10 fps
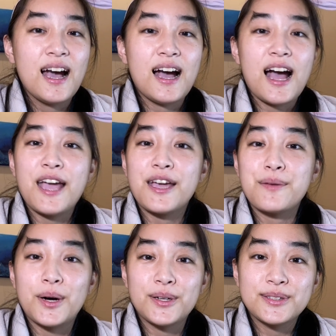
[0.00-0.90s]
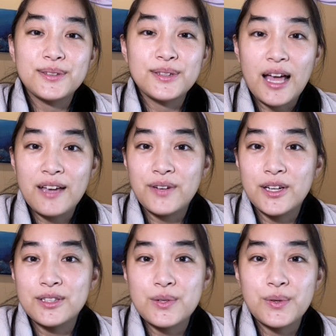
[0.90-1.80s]
I am also live
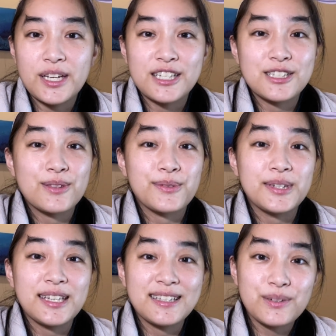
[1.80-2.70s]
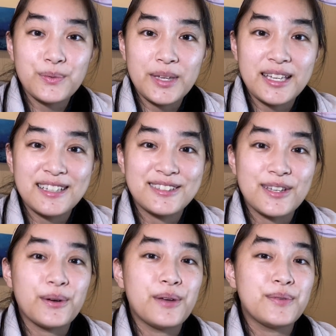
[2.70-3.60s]
on Twitch 3 days a week,
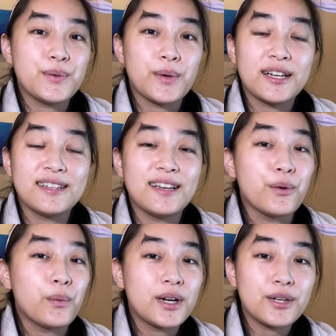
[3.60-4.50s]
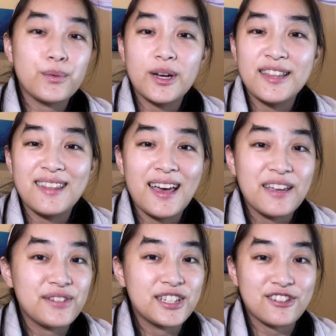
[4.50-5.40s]
so if you want a one-on-one
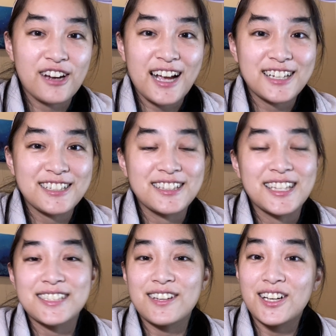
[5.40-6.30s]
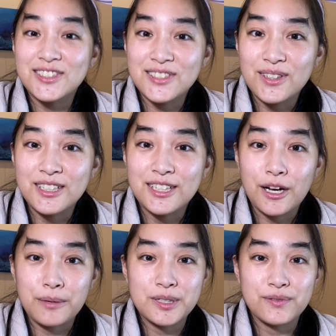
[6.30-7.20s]
live interaction, that's also an
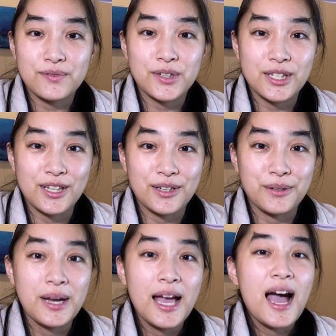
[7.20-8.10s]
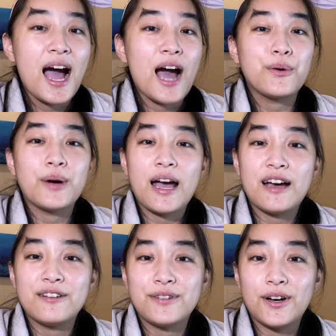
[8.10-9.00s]
option for you. I will
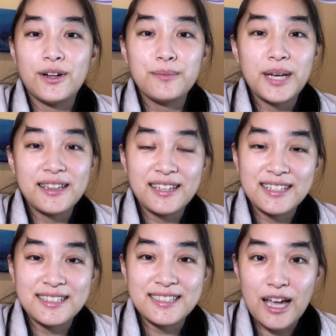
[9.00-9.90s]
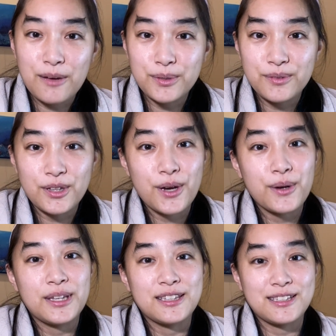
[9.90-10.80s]
have all my links down below
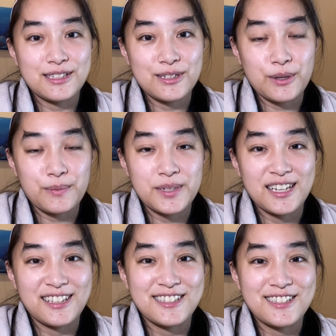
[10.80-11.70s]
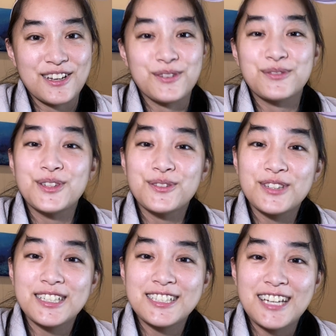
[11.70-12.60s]
in the description, so feel
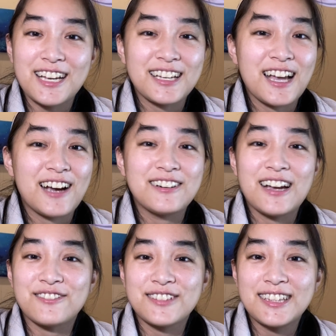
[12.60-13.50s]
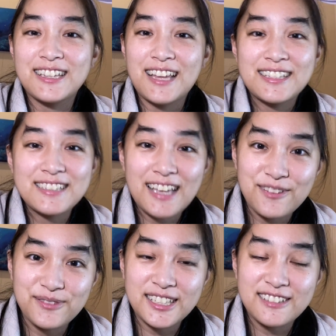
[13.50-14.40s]
free to check out everything that is
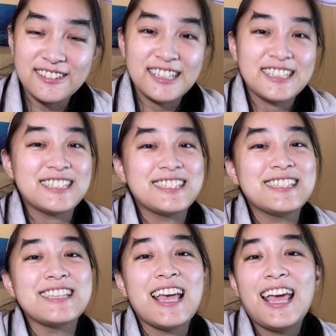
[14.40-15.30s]
Emii Creations,